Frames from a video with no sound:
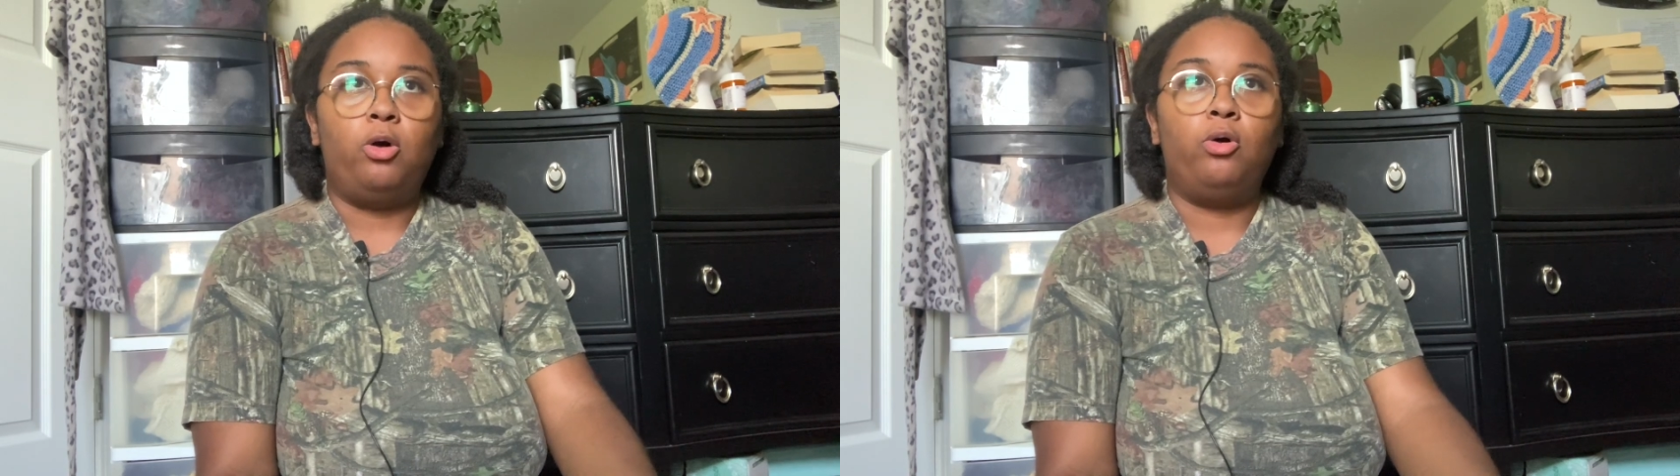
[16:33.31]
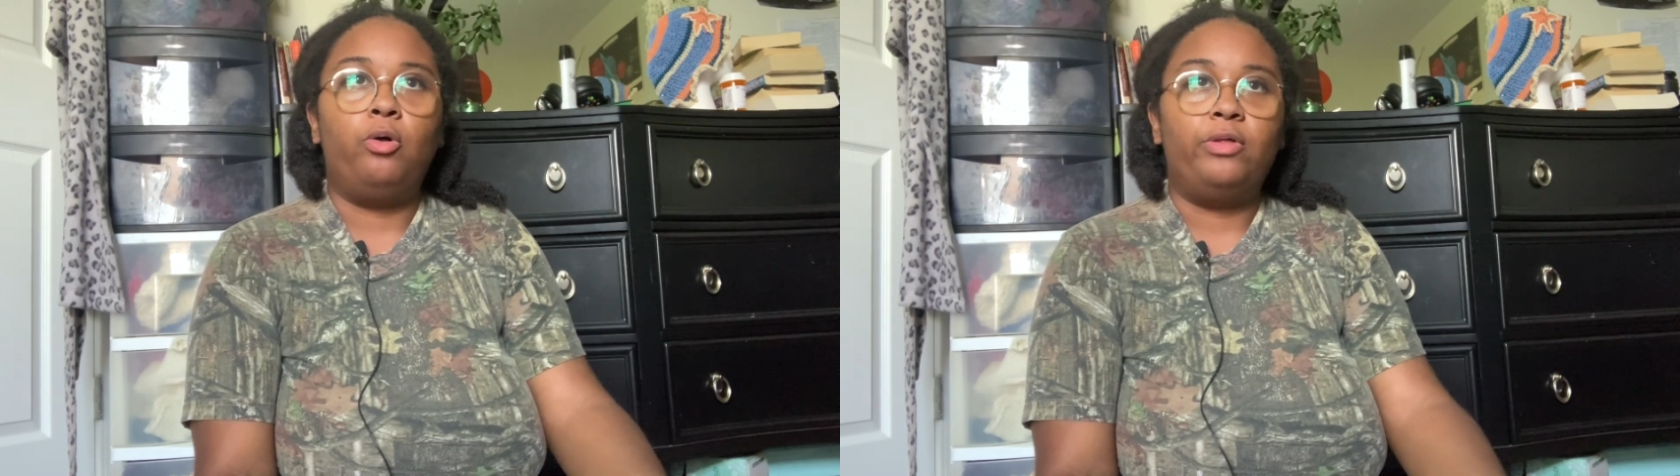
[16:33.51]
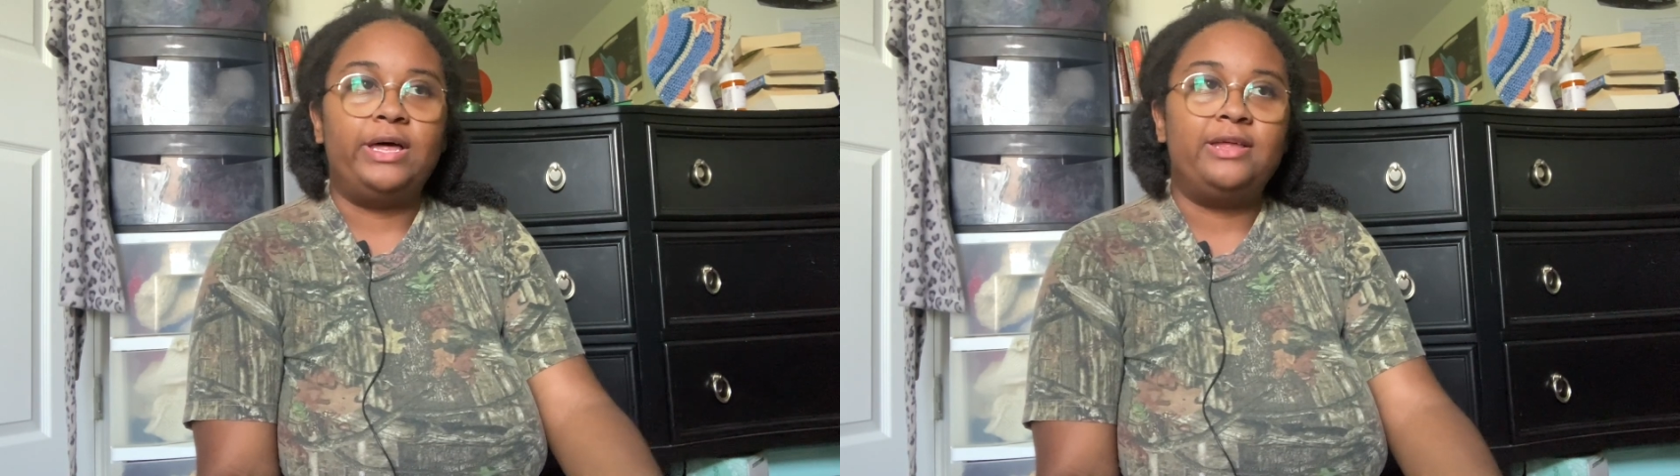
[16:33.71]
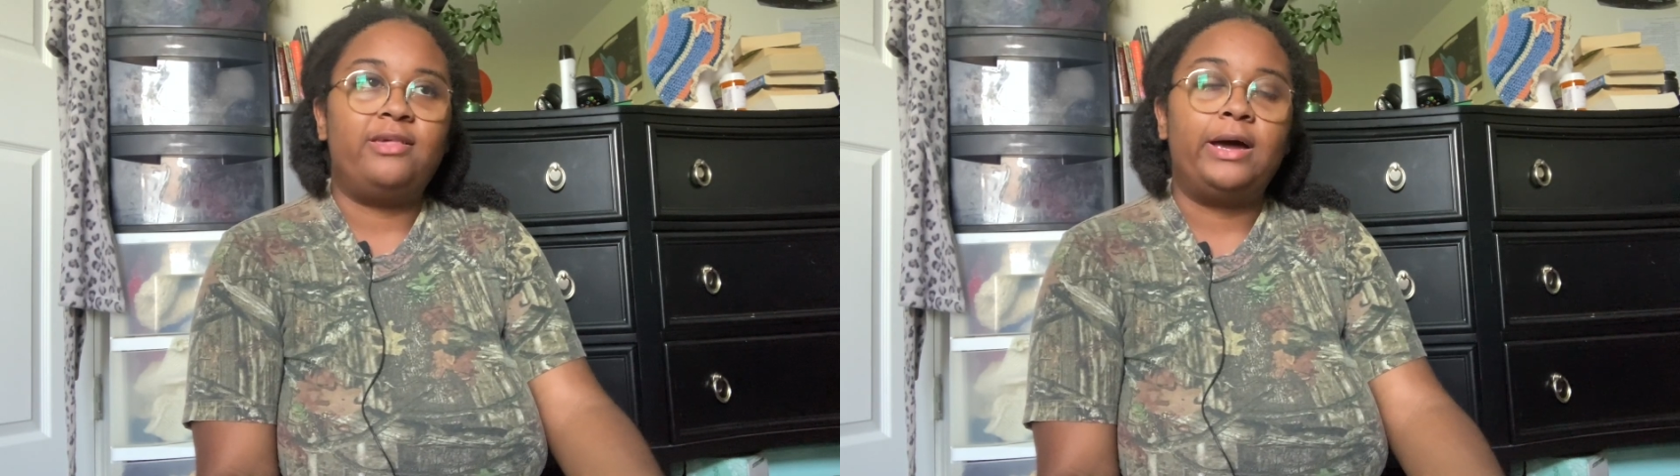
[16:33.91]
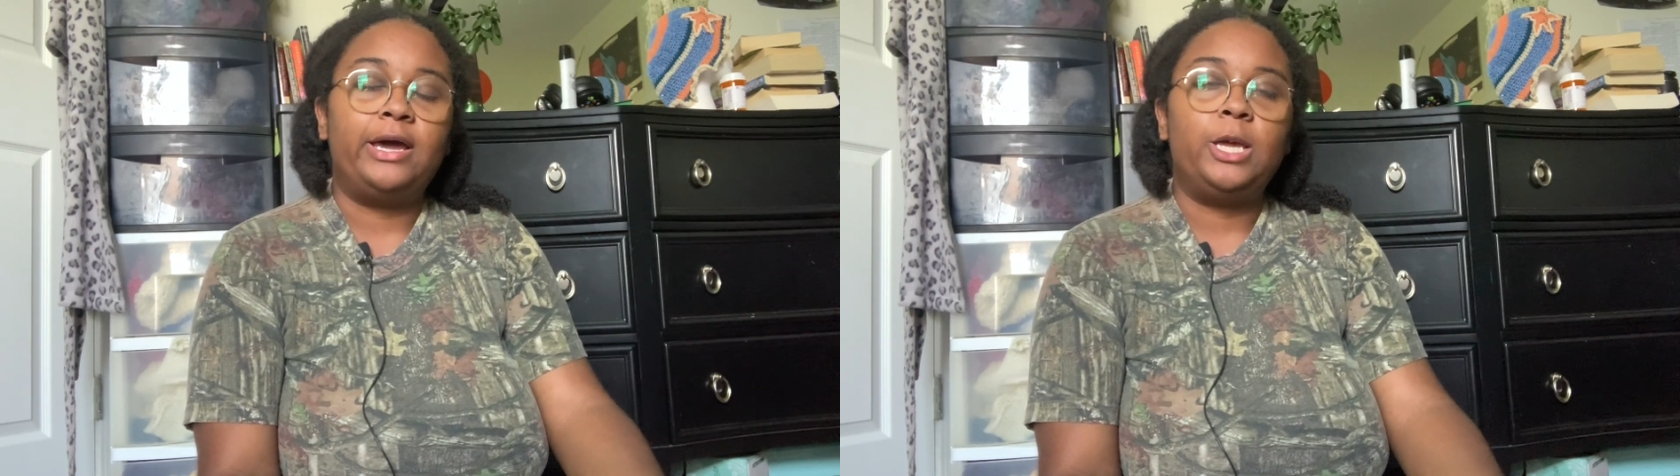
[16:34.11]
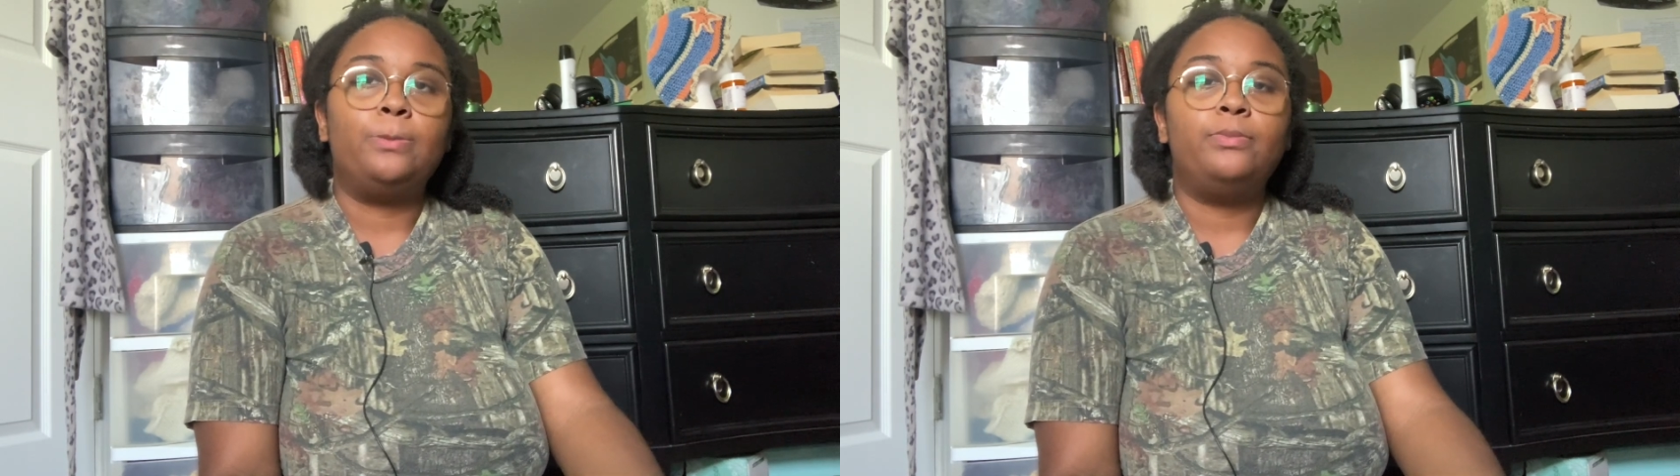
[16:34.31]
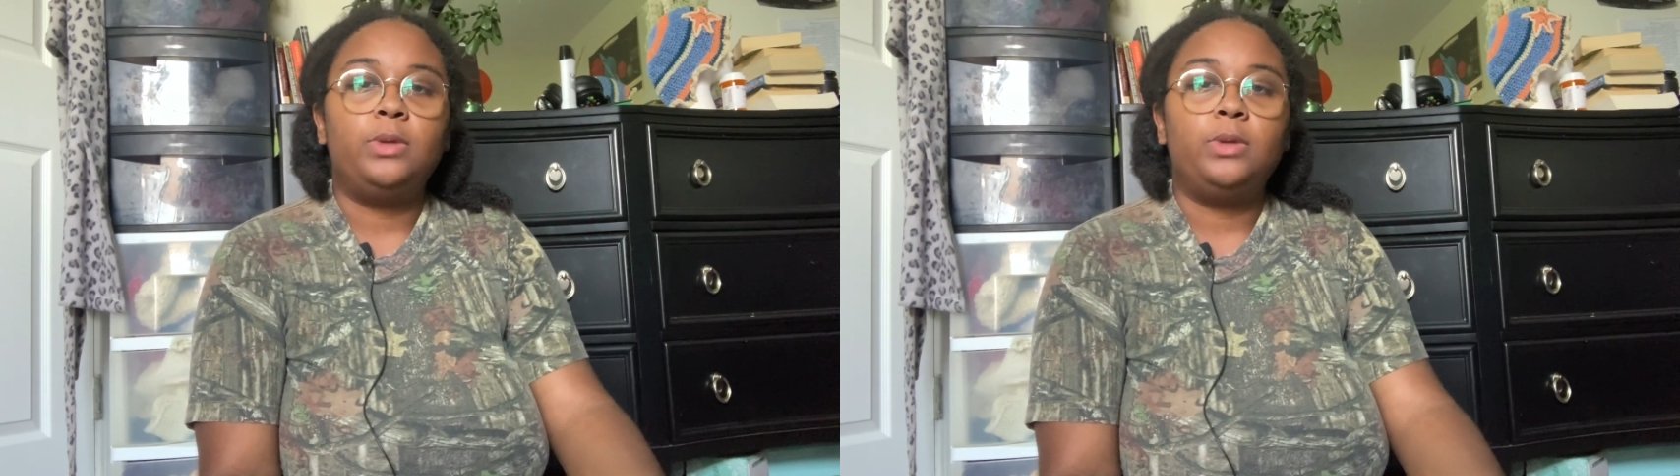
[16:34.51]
a whole lot of time,